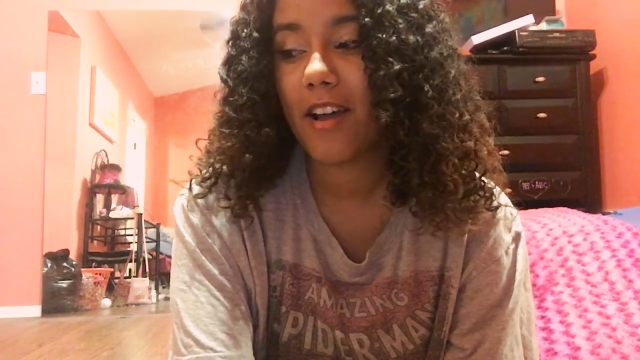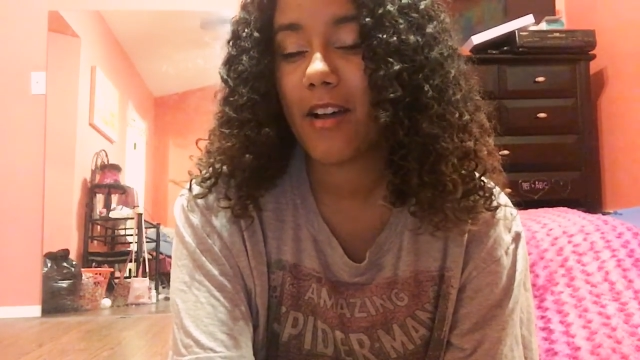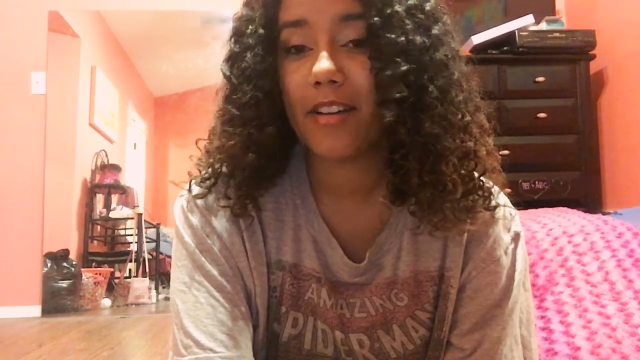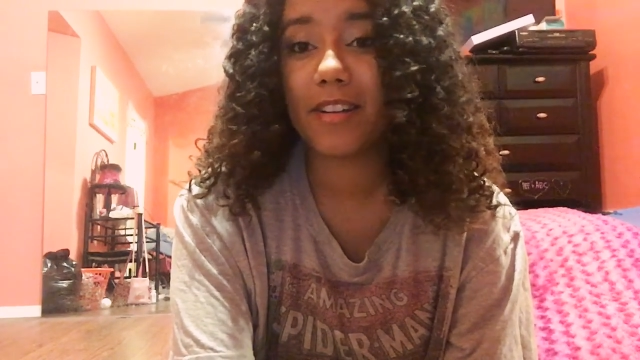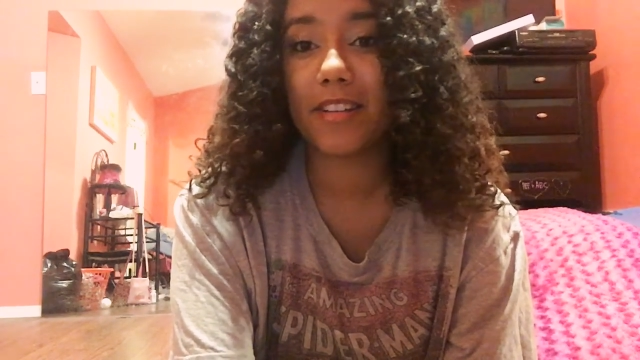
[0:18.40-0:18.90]

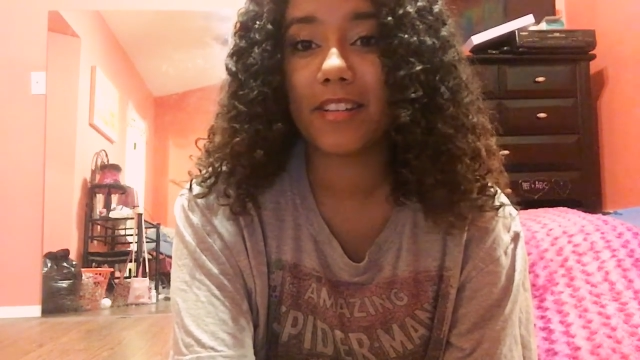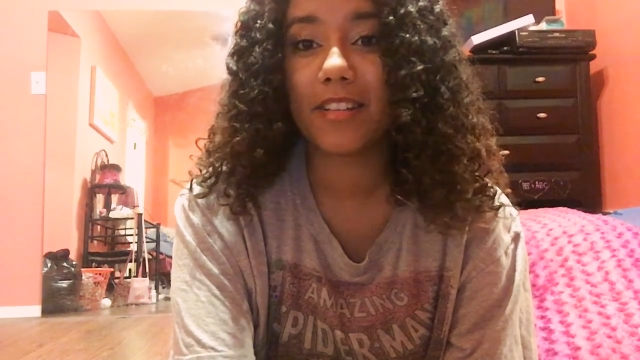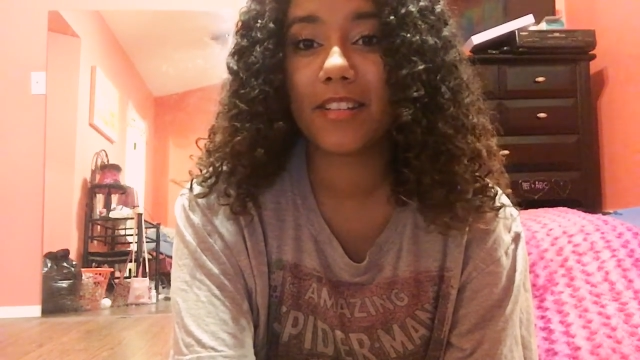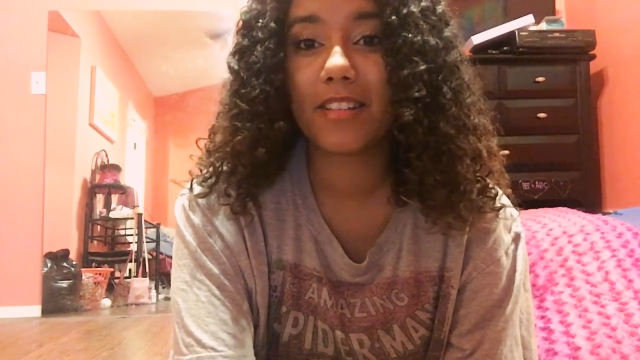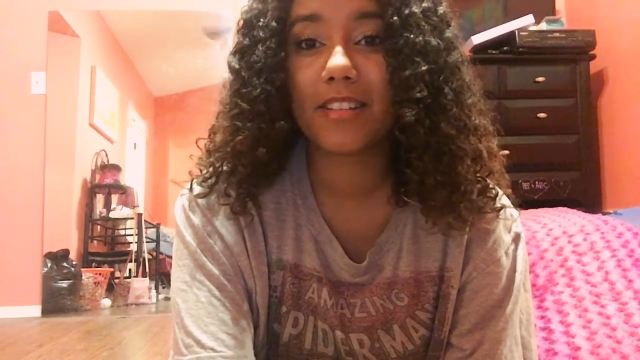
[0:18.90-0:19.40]
on
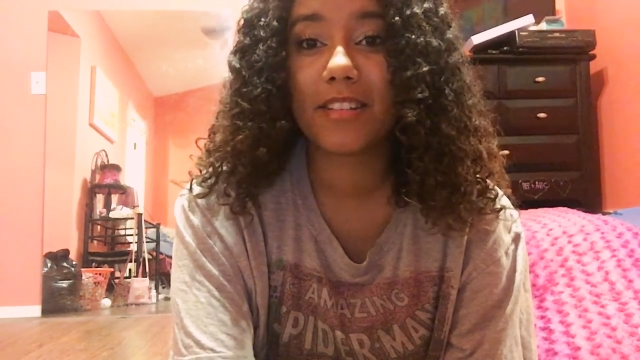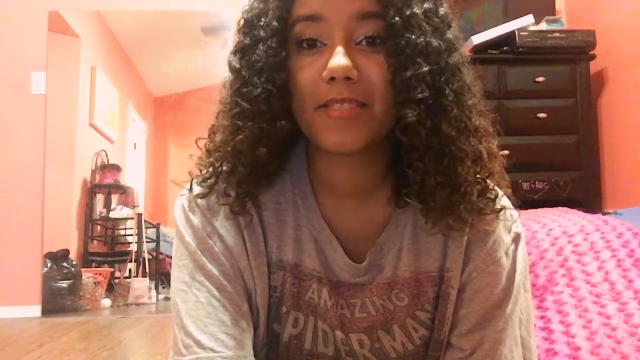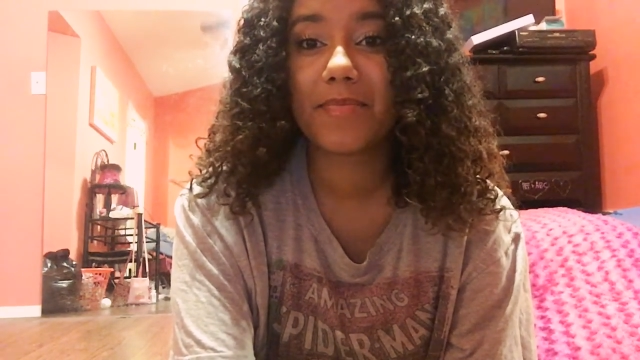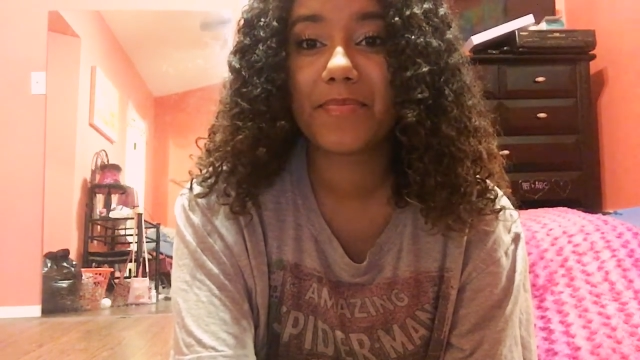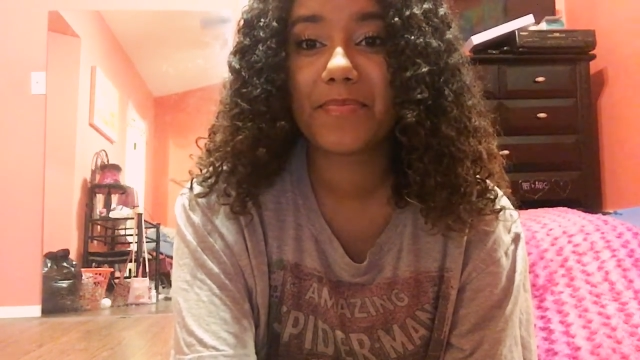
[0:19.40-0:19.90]

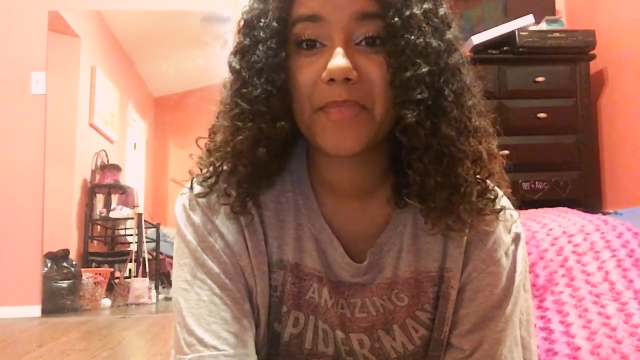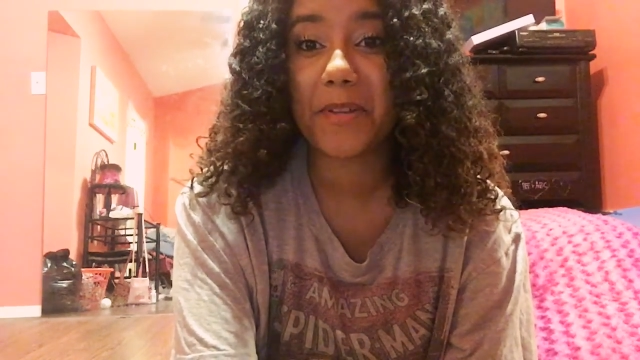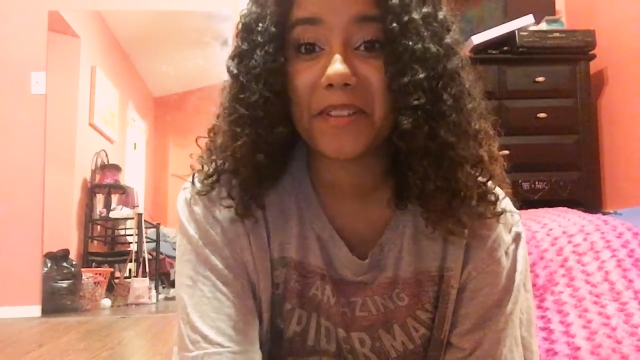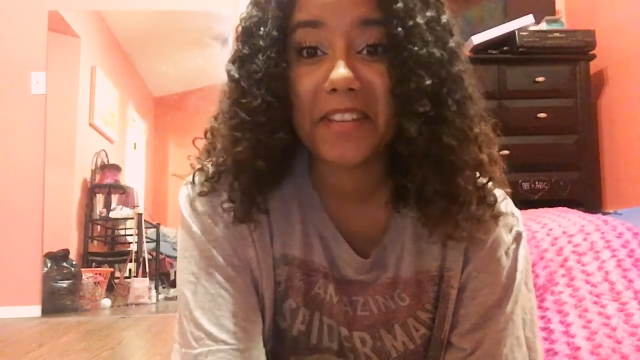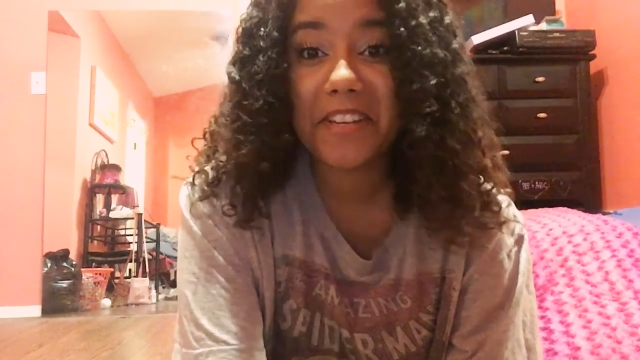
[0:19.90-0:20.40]

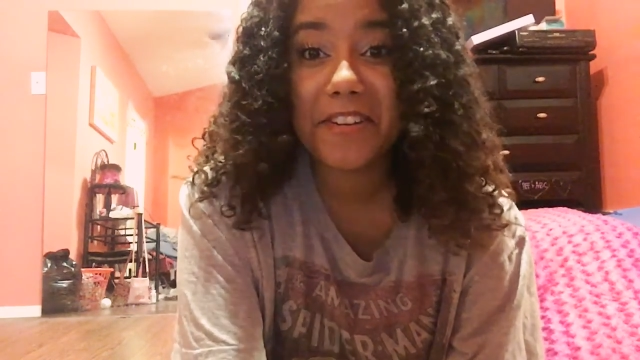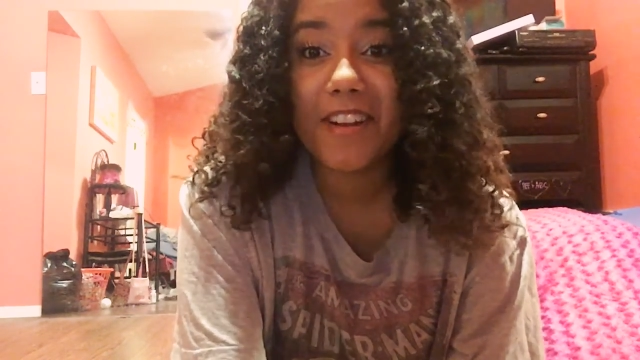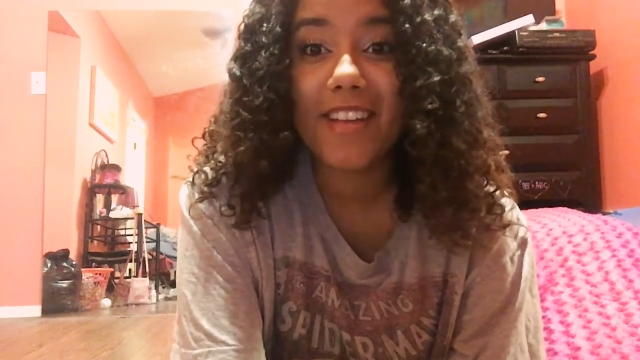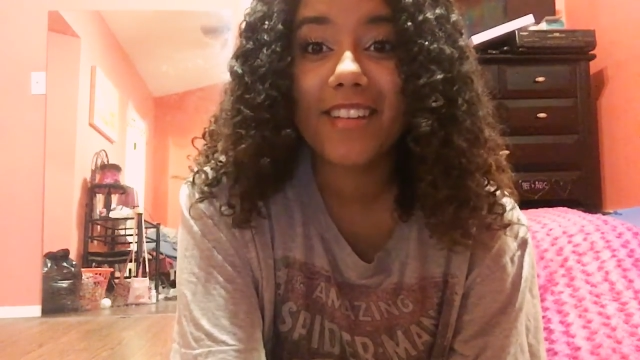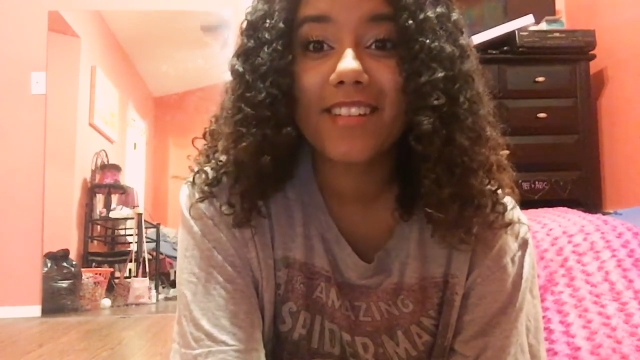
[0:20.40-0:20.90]
the
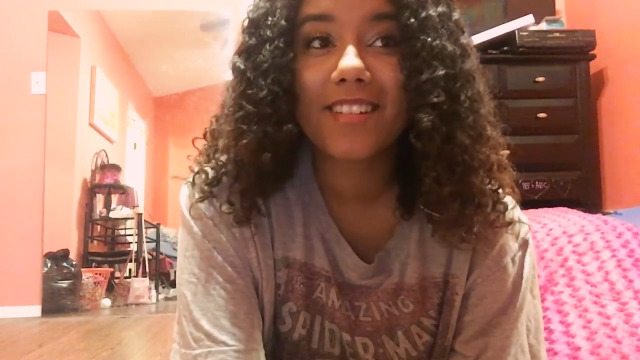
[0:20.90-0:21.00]
internet,